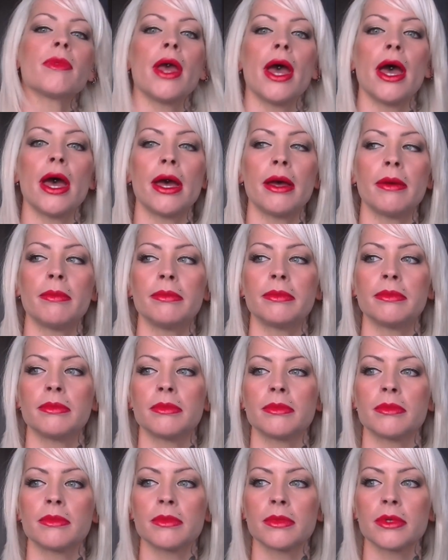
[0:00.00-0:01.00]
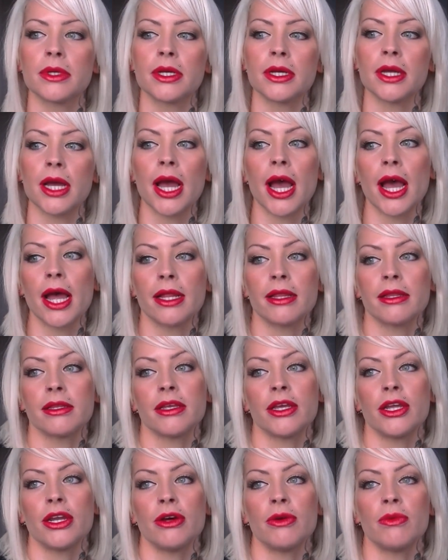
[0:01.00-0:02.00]
and
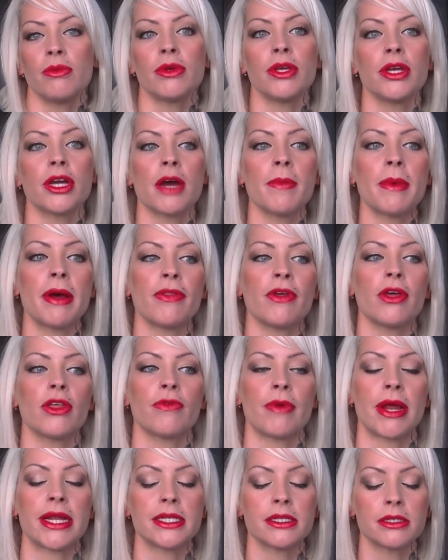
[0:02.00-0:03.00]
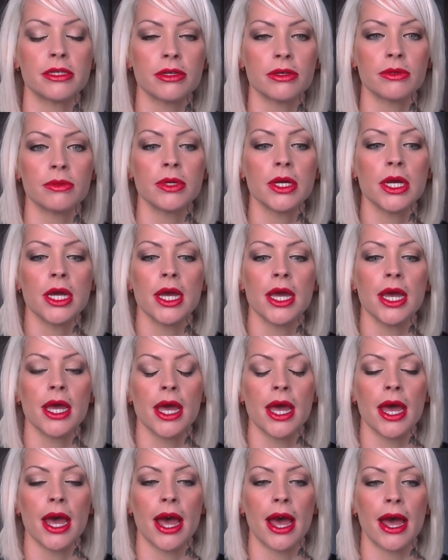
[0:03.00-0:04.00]
you know, you come out the other end. So
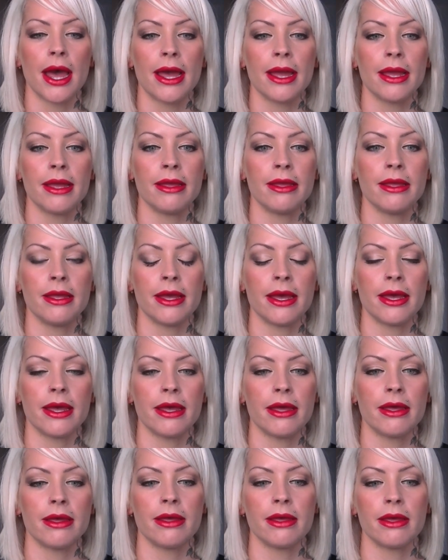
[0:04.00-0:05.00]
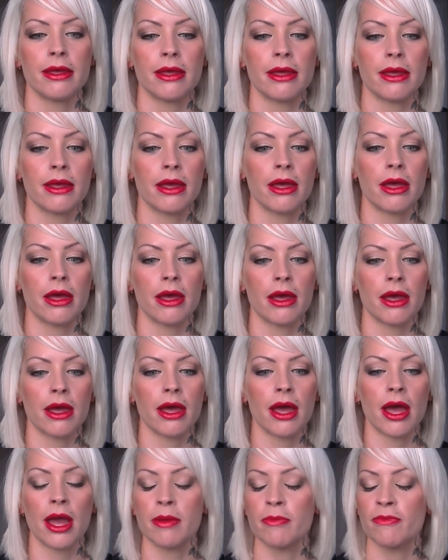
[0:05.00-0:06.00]
I'm
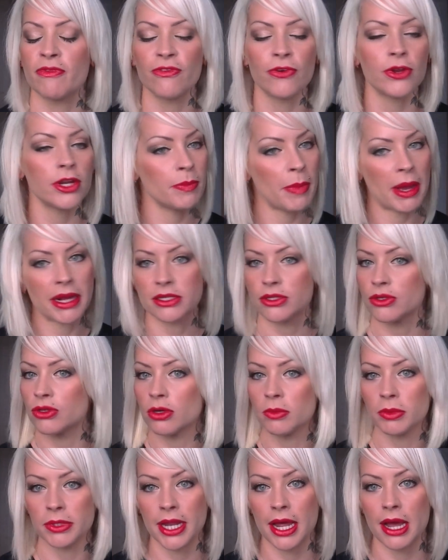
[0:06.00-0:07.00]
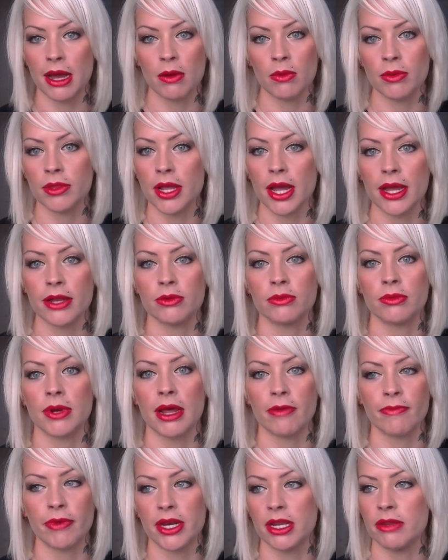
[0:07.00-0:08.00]
fully back to normal now. I don't
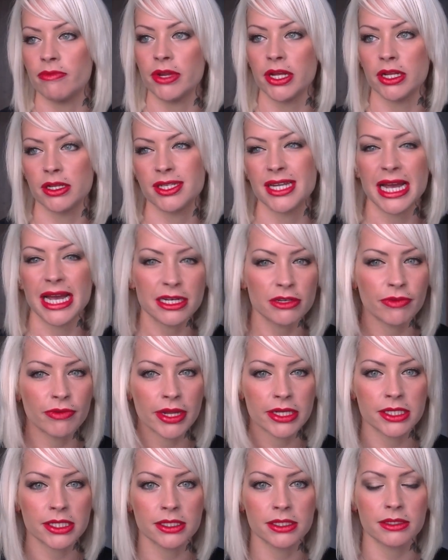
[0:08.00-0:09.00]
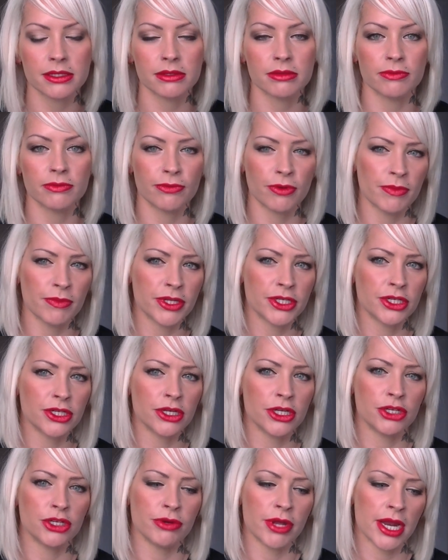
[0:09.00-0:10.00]
have any real side effects from the
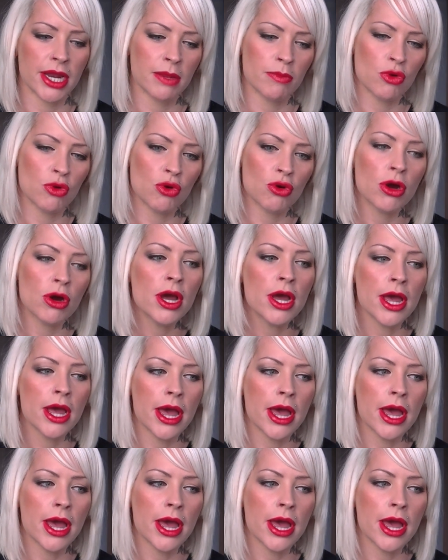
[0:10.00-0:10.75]
surgery anymore.